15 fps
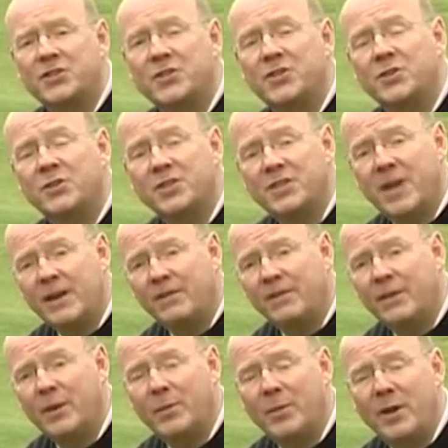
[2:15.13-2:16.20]
to use the
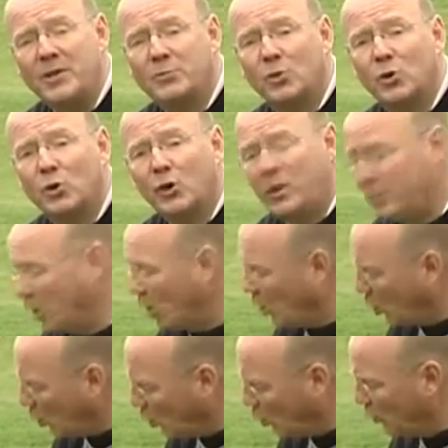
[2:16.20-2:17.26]
10-finger baseball grip
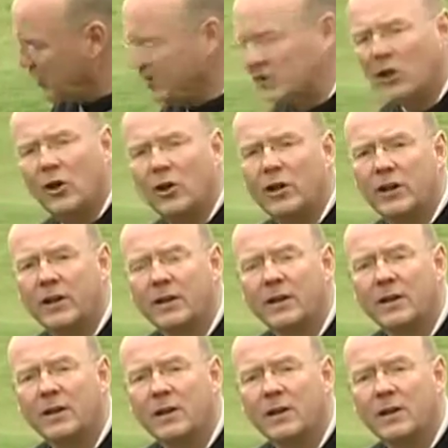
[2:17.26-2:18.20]
or the interlocking.